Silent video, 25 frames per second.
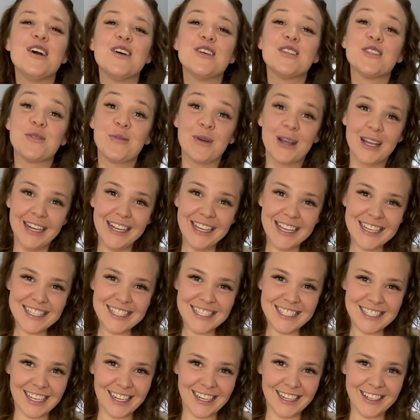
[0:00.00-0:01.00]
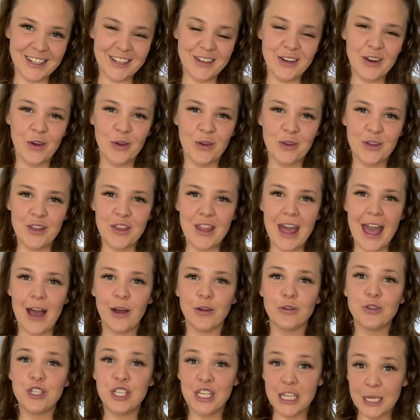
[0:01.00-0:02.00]
So we're gonna get started on
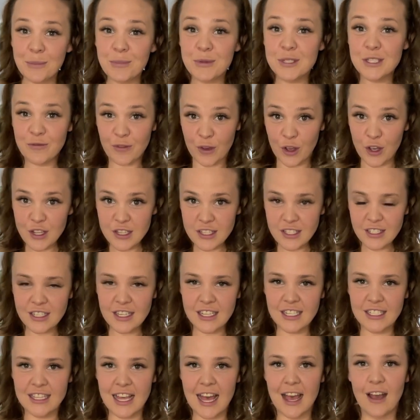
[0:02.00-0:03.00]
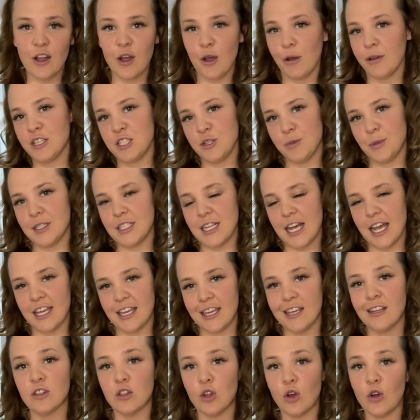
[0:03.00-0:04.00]
our chips first, as they are going to be
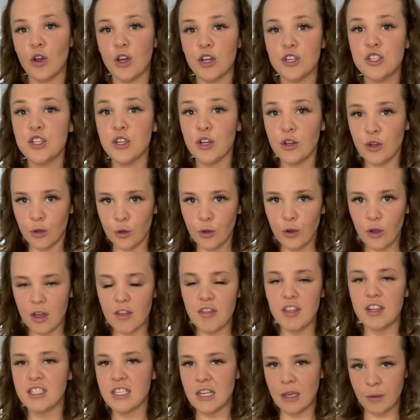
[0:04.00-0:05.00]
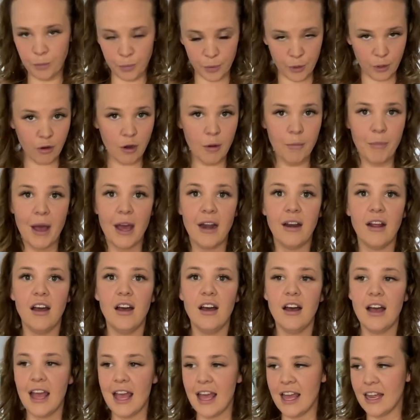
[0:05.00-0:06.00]
taking longer to cook. The tempura
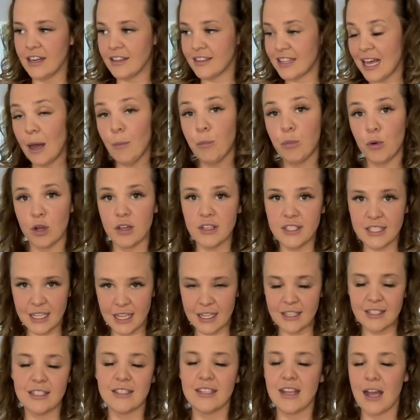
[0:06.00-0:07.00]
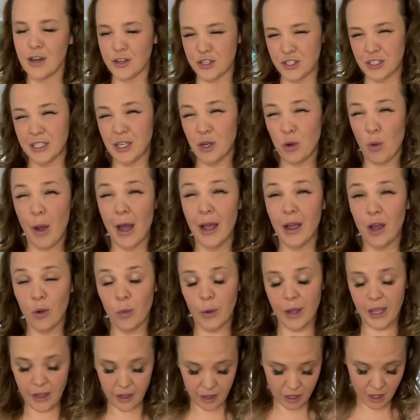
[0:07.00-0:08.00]
batter and that process is actually quite
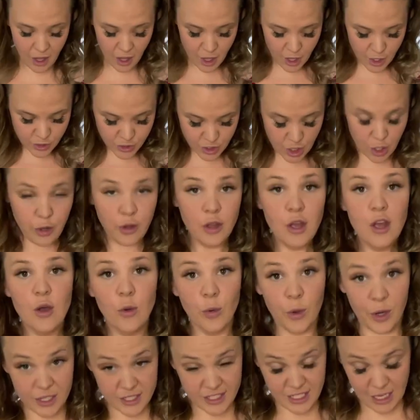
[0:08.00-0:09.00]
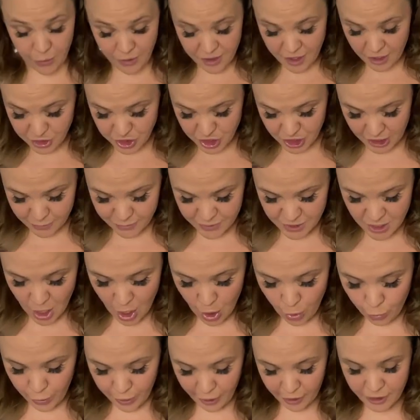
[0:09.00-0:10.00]
quick. So we're gonna start with our chips.
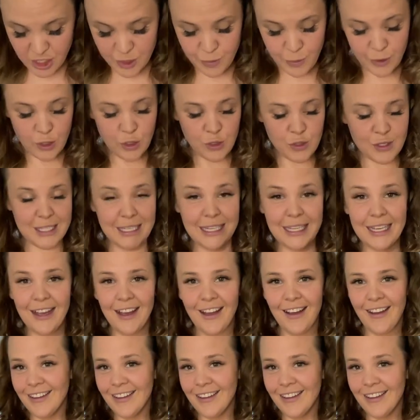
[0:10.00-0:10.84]
We're going to be using